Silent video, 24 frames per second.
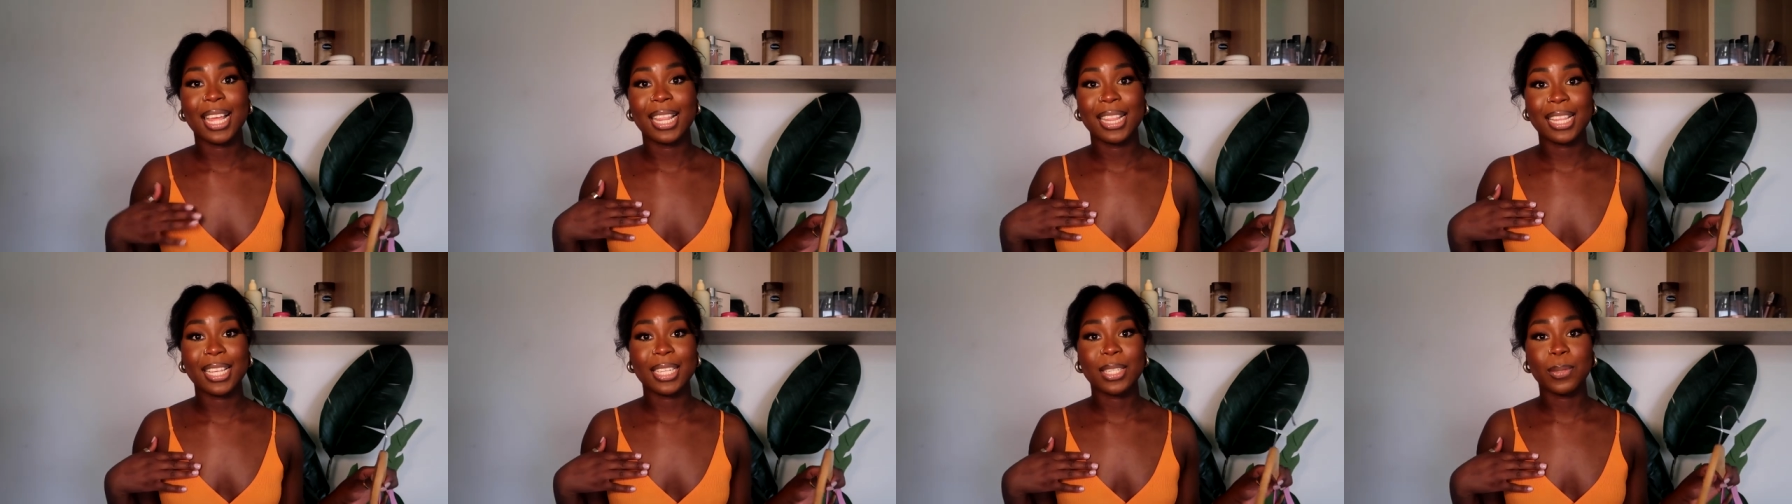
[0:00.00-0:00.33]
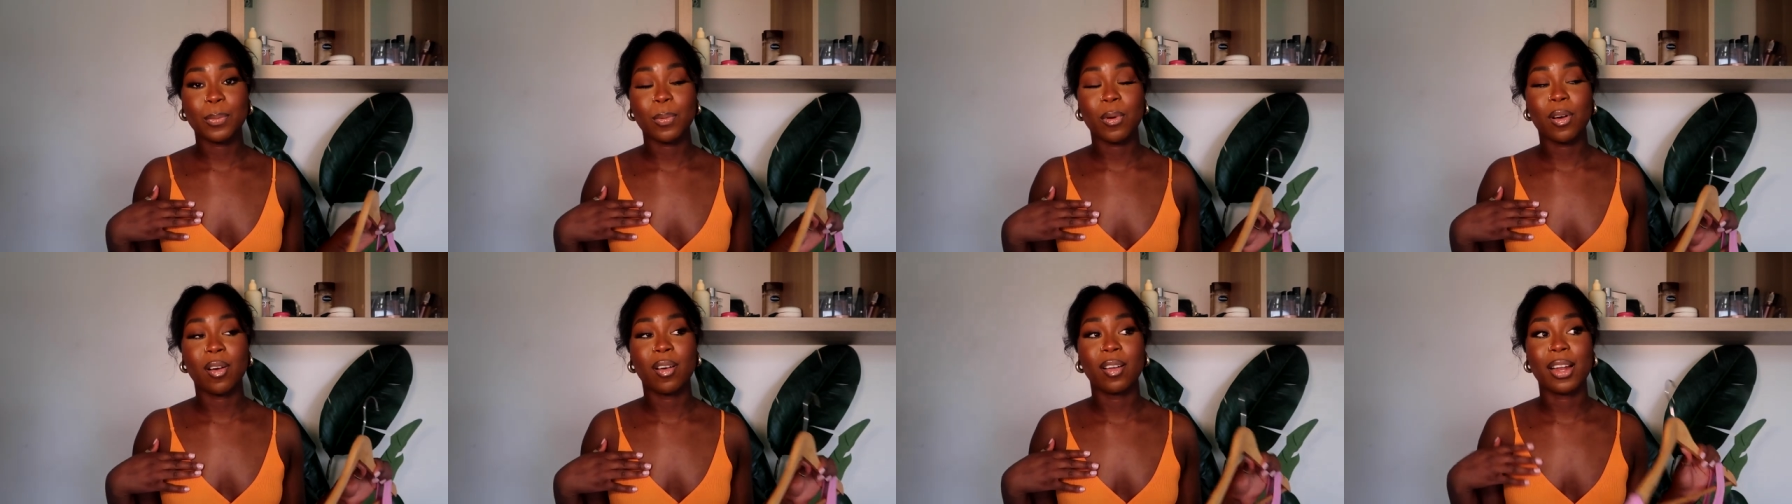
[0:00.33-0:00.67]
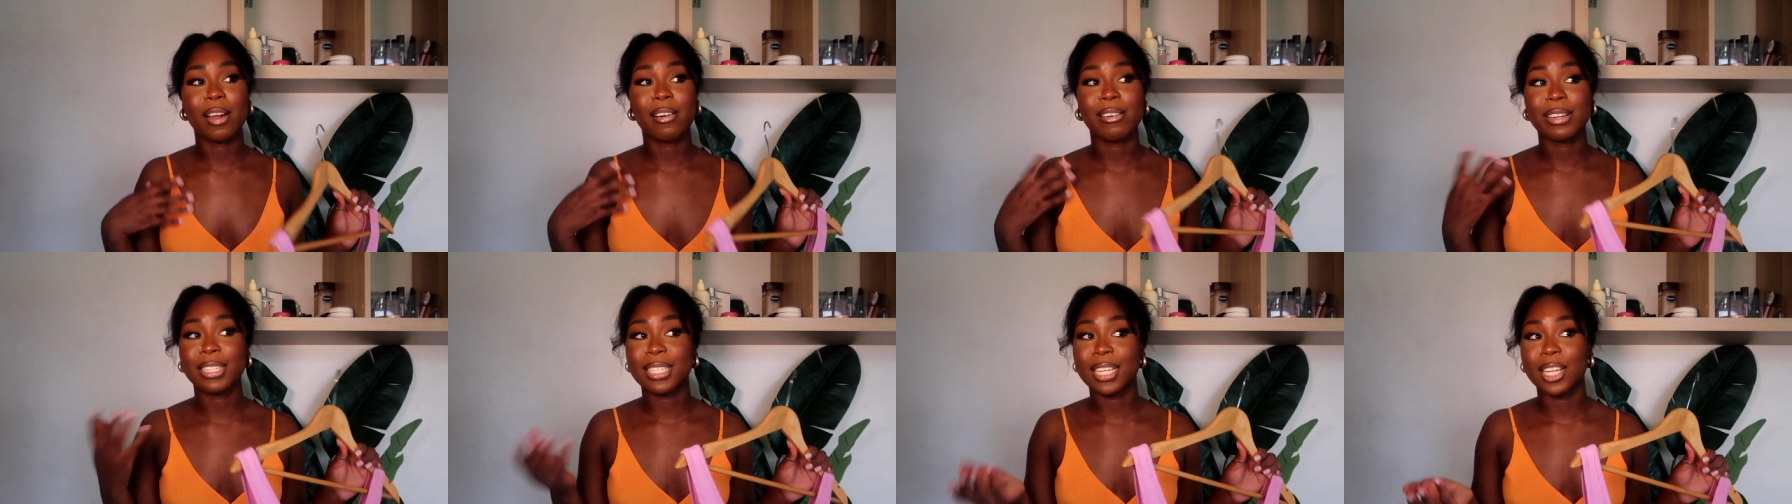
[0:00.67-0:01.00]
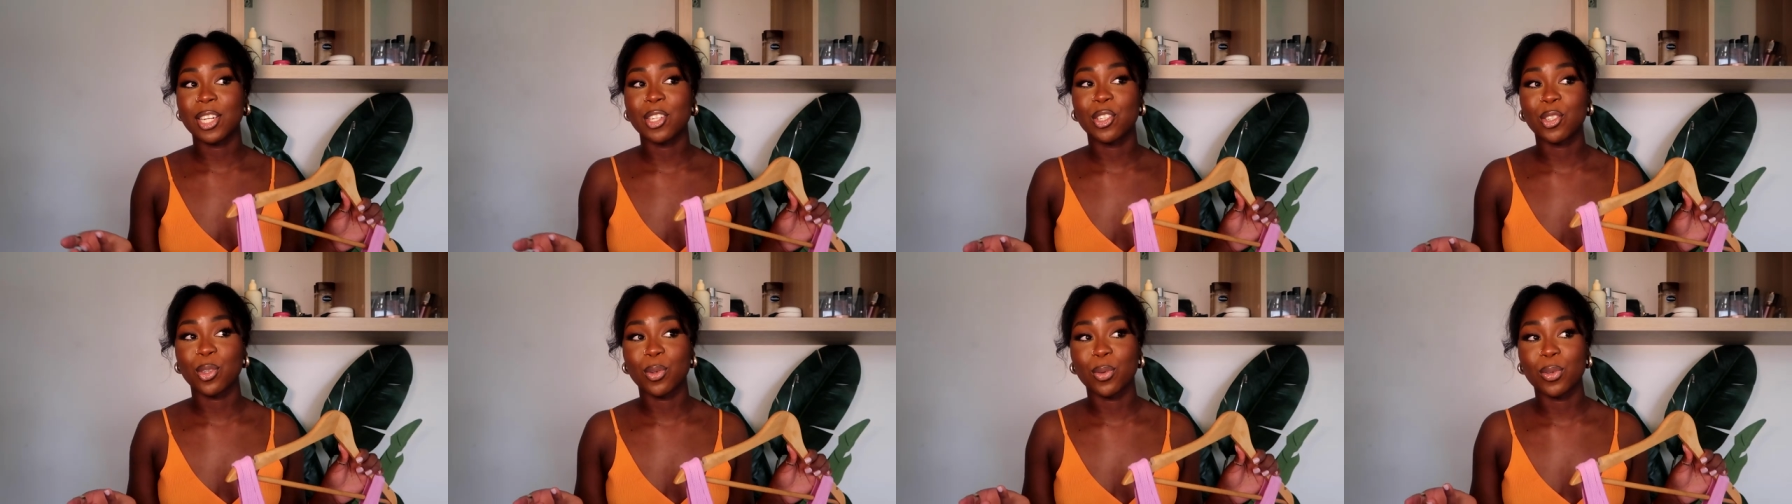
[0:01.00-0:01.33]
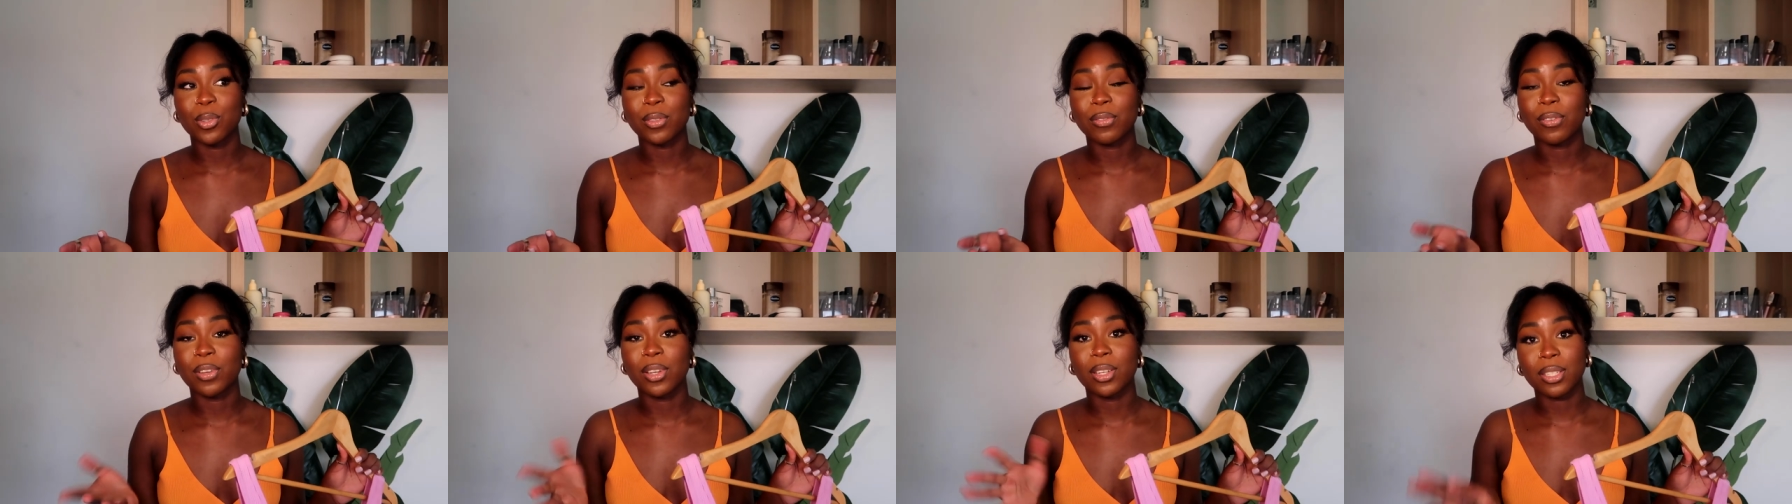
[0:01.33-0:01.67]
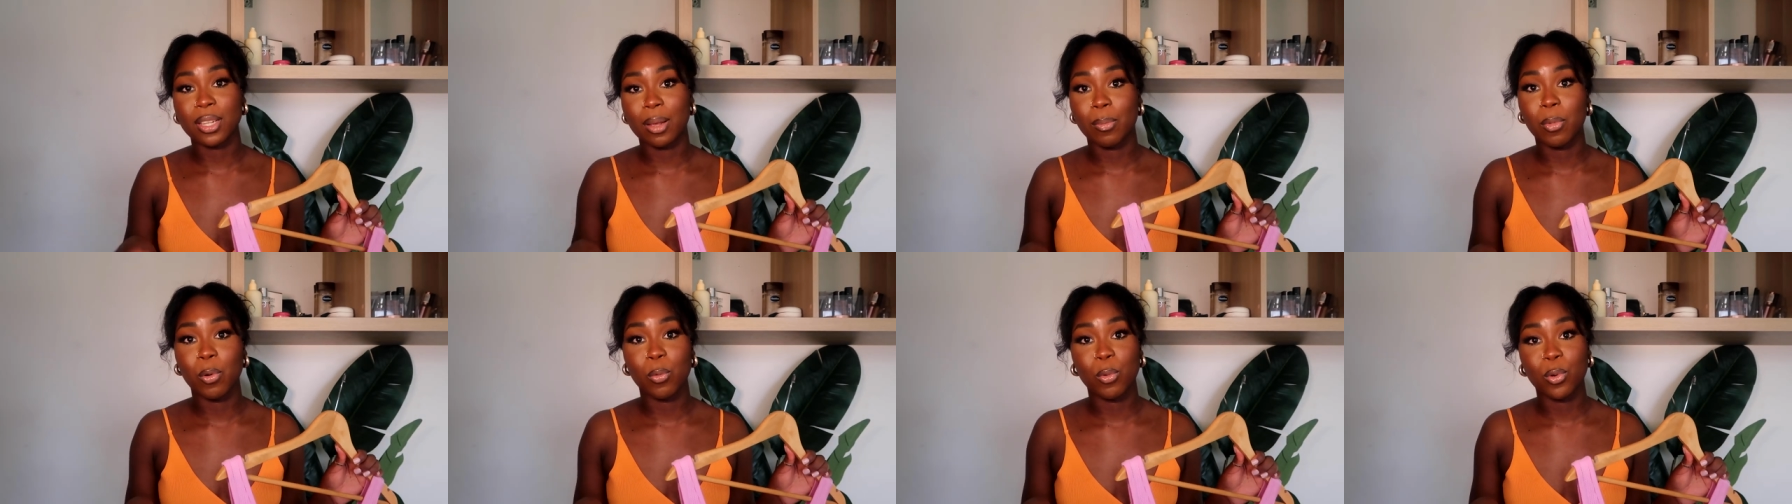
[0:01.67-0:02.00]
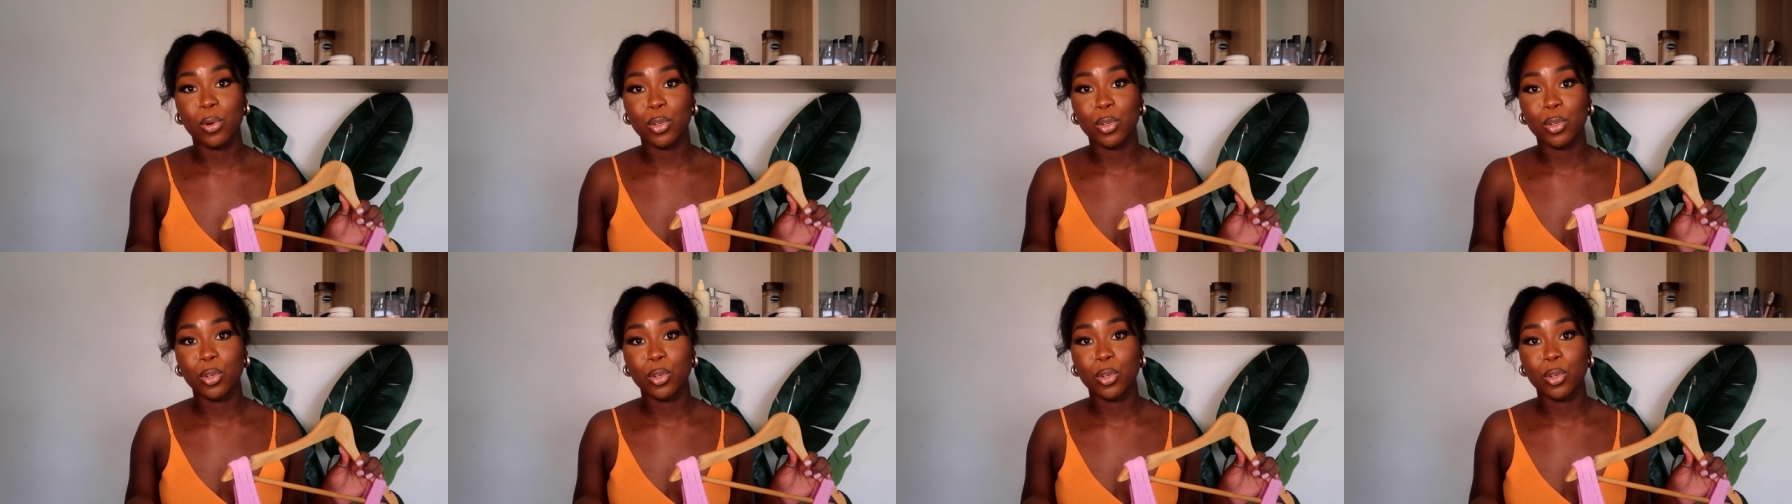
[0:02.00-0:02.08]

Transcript: and this one are essentials for your summer